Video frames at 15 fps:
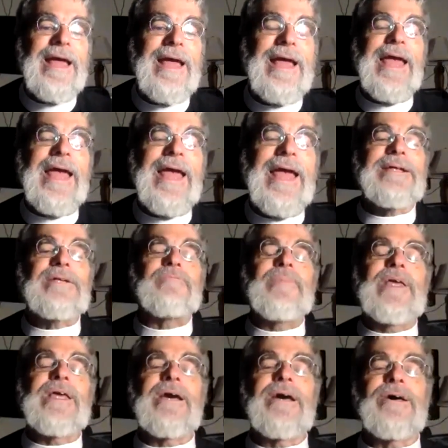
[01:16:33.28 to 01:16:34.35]
And
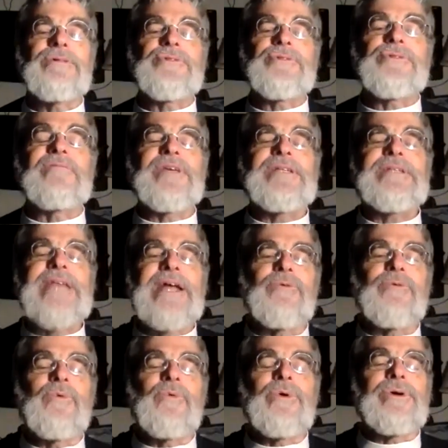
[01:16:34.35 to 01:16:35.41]
because of the
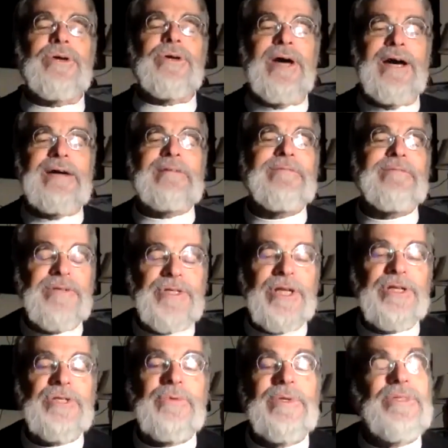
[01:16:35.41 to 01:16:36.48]
network of
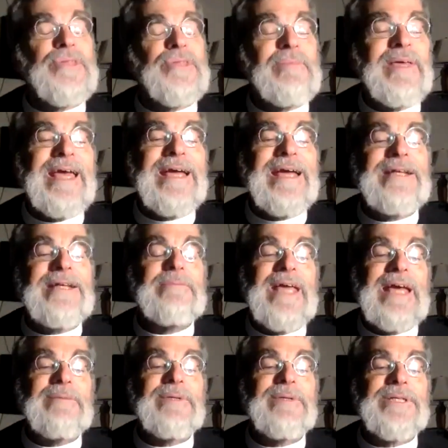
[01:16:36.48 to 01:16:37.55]
Jesuits, they began to
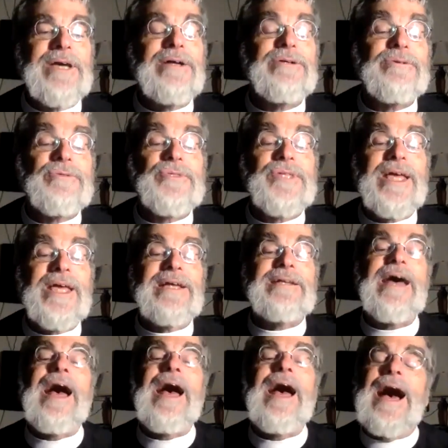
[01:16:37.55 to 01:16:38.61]
be able to understand
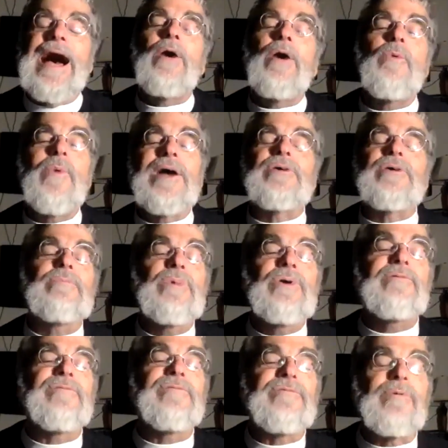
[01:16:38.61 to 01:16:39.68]
how weather
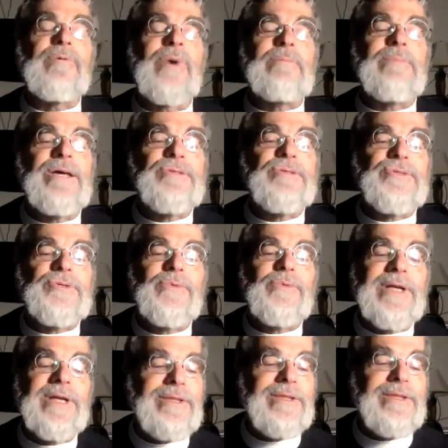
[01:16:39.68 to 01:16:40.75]
moved from one place to
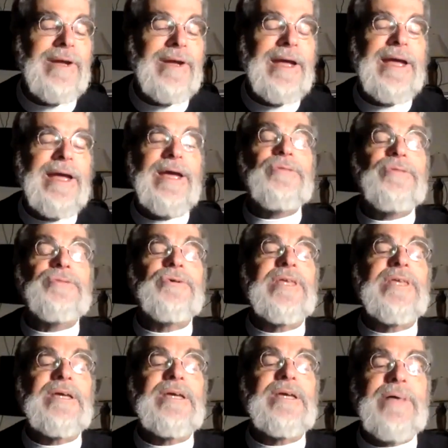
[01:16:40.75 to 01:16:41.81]
another. So
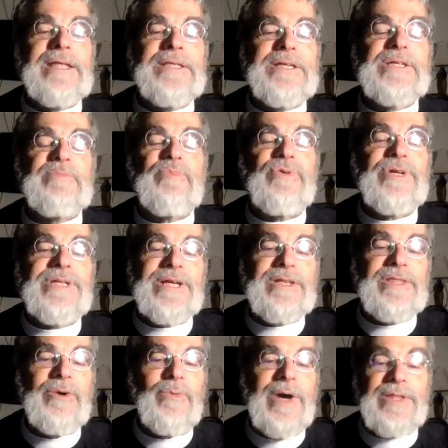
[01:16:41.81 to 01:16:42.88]
the ability to
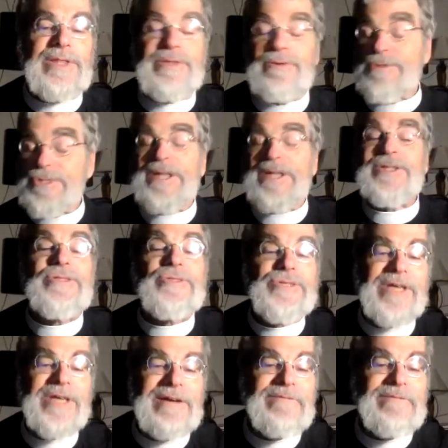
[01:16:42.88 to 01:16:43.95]
predict the weather, such as
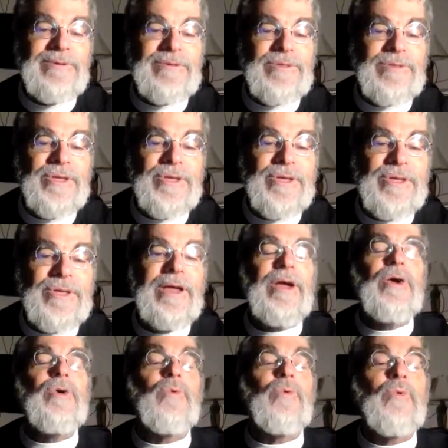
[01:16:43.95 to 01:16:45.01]
typhoons,
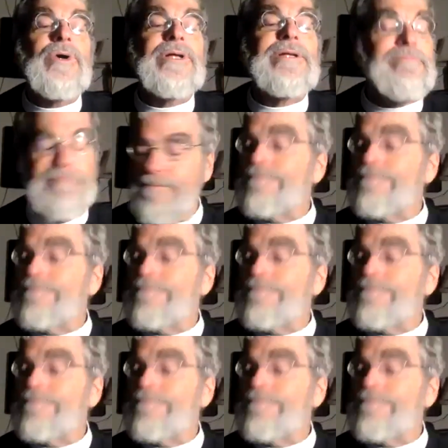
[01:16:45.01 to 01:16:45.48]
would